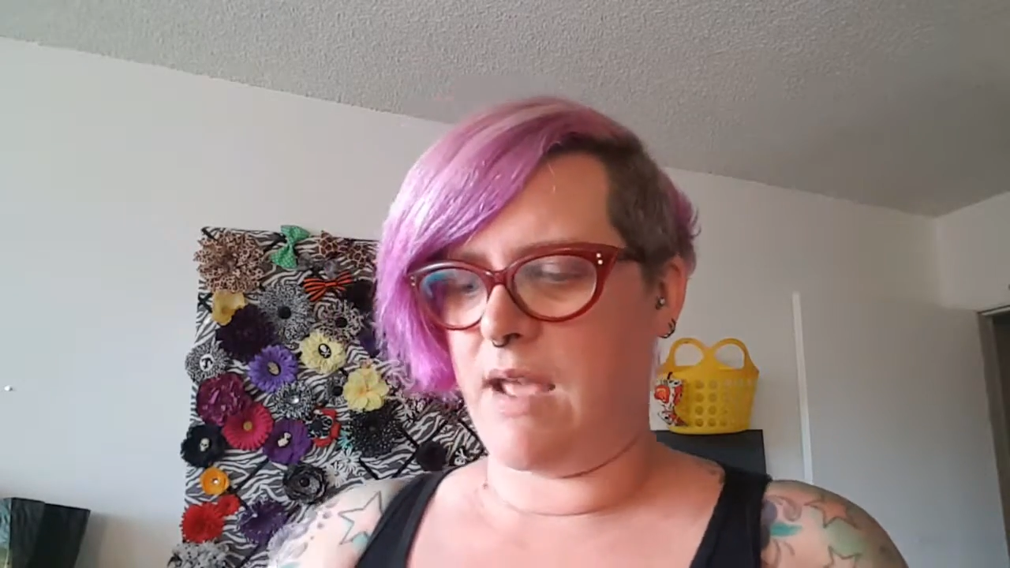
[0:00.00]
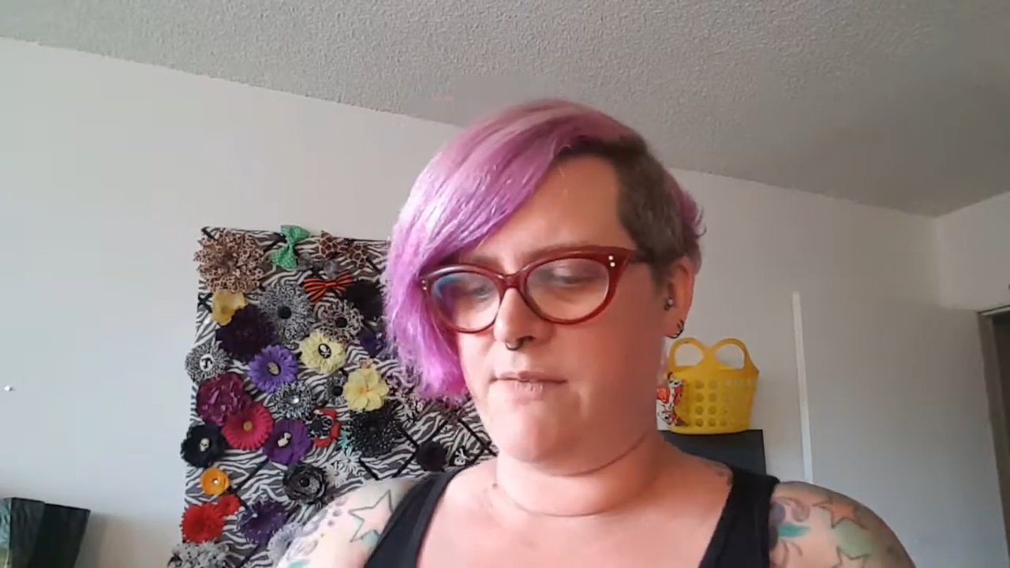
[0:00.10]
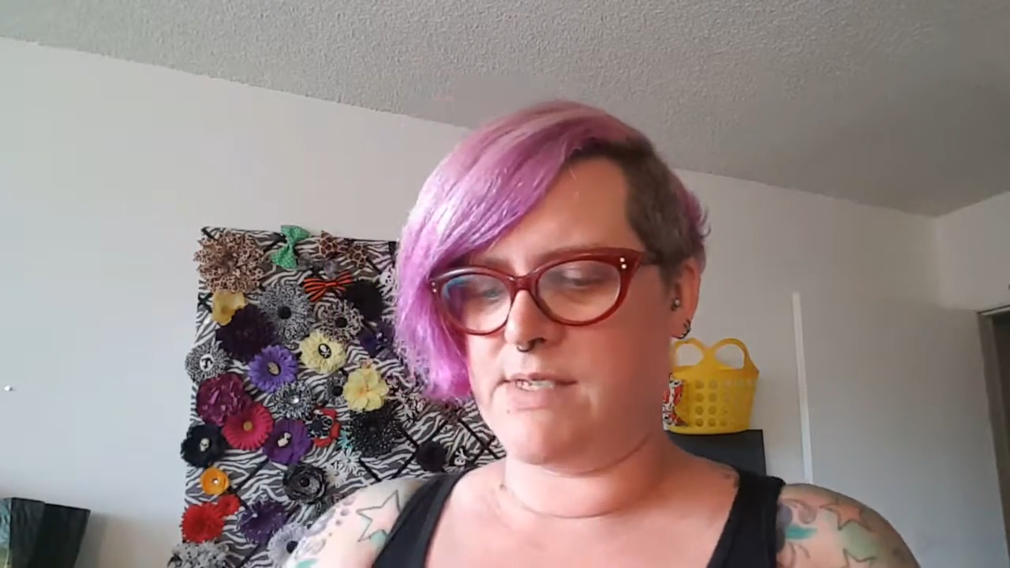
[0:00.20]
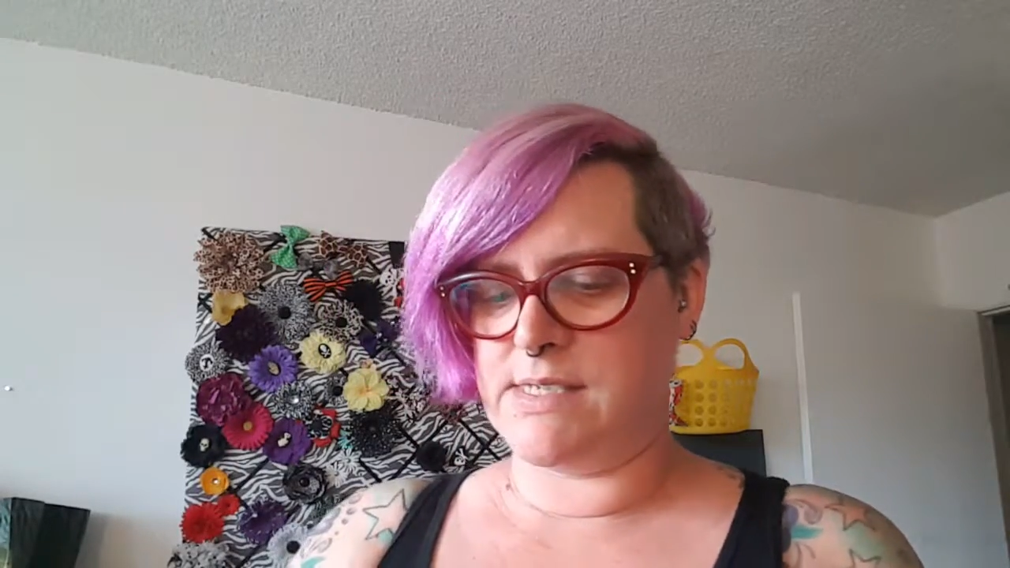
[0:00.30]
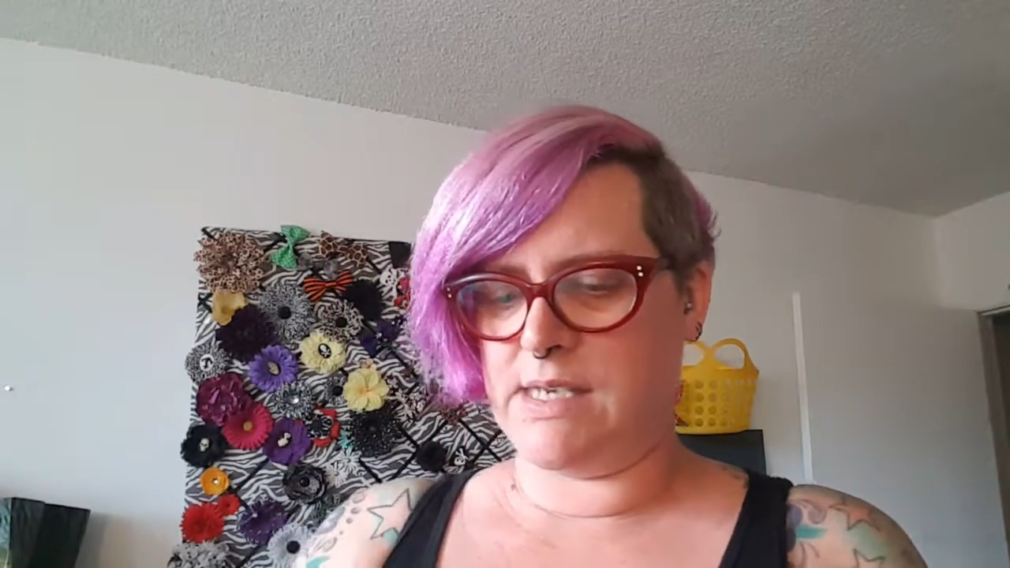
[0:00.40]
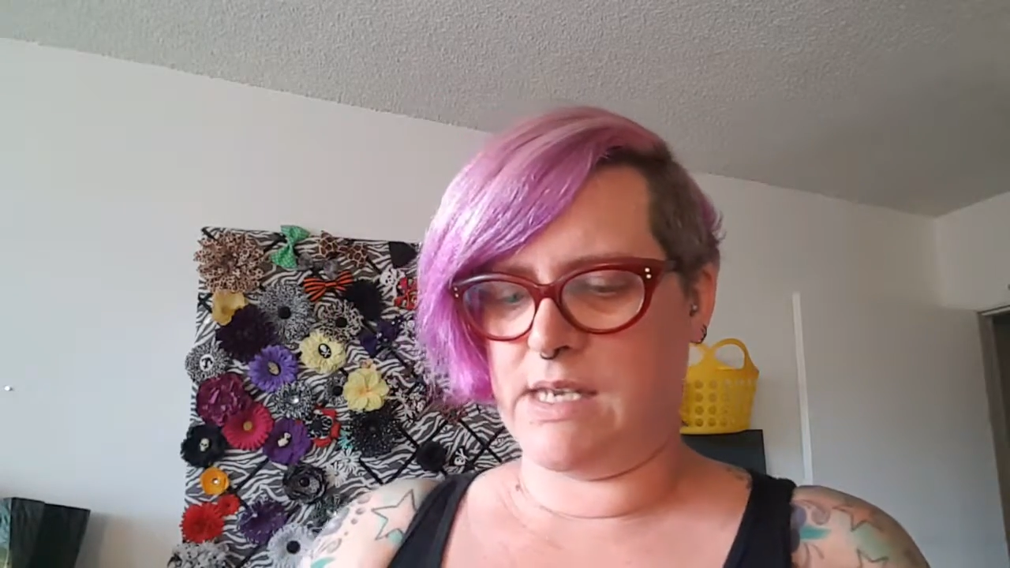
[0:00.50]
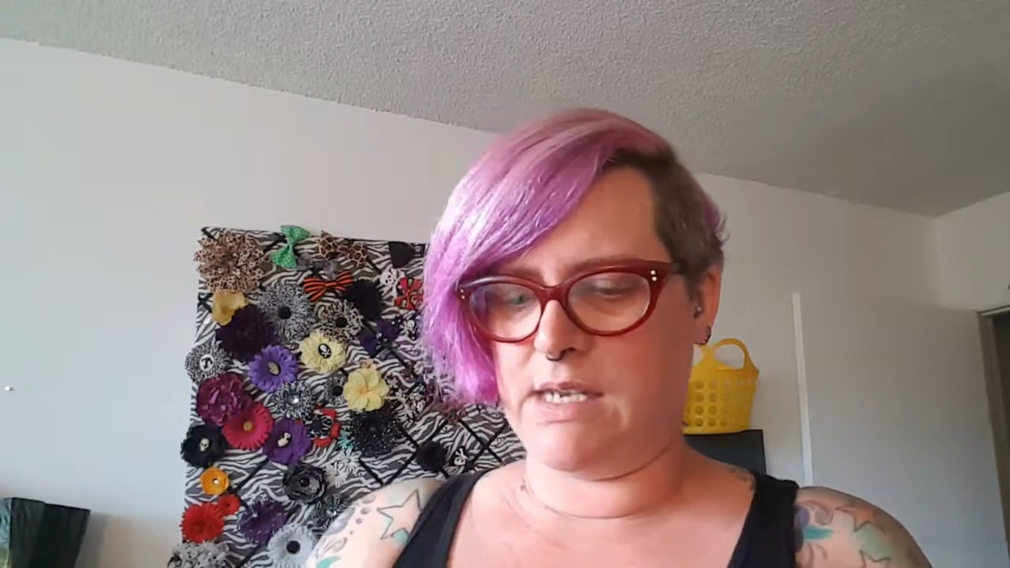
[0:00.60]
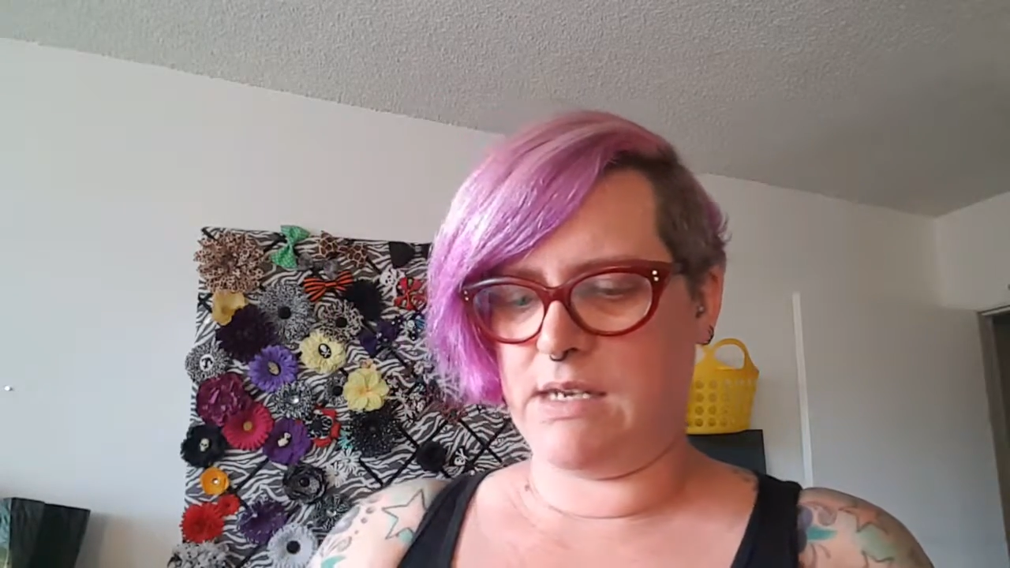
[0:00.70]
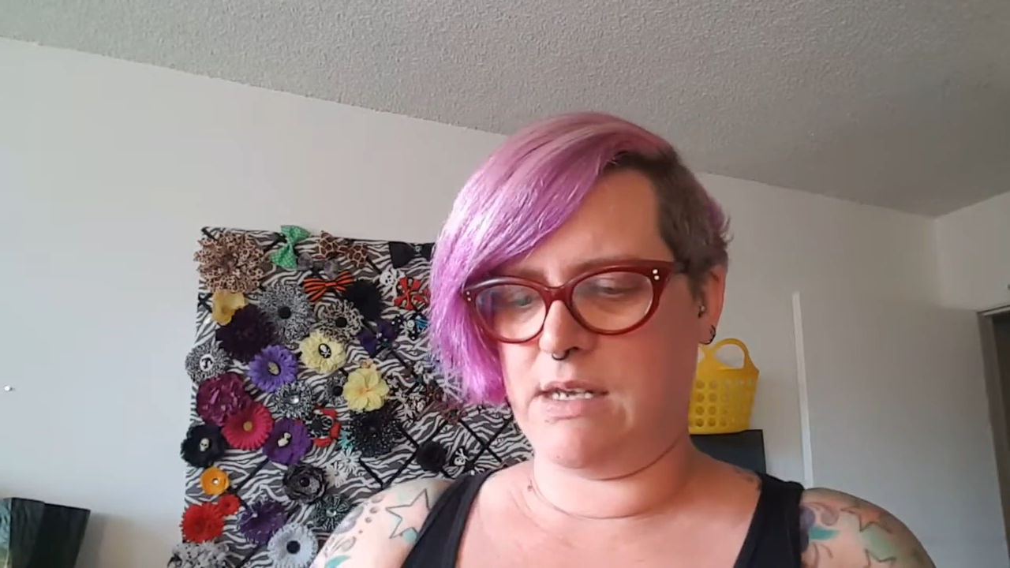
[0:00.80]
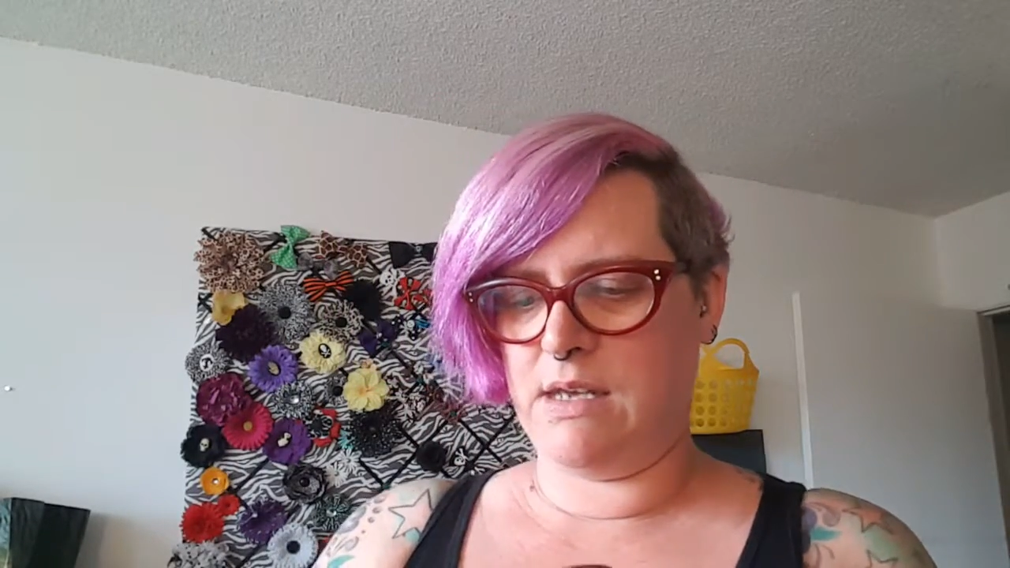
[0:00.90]
I've
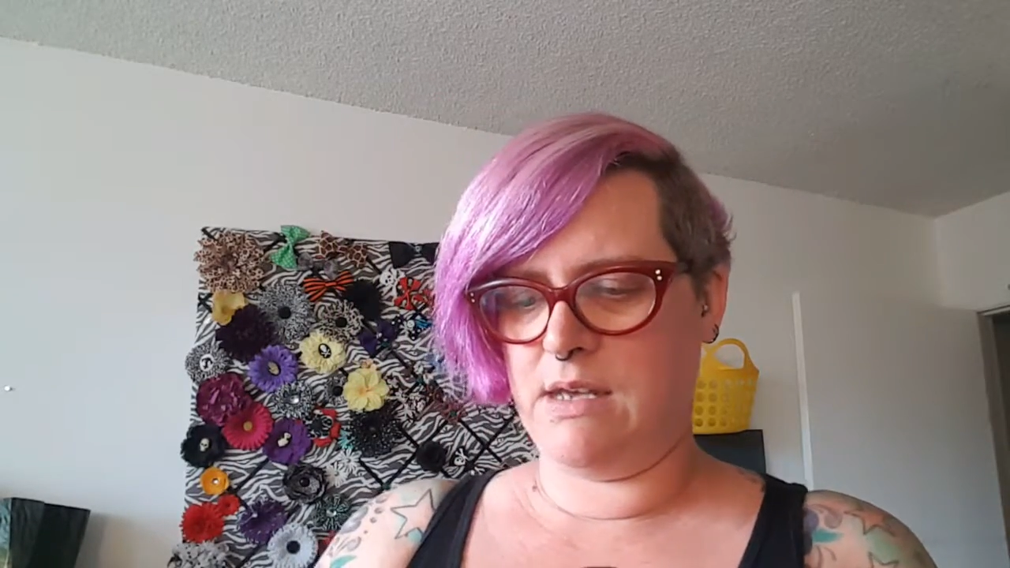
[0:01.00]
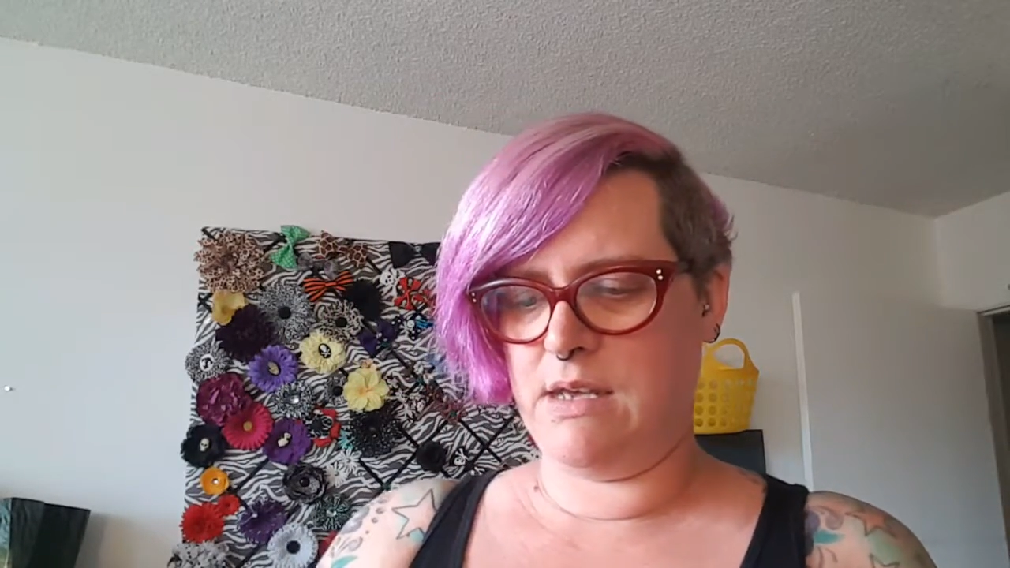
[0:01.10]
seen,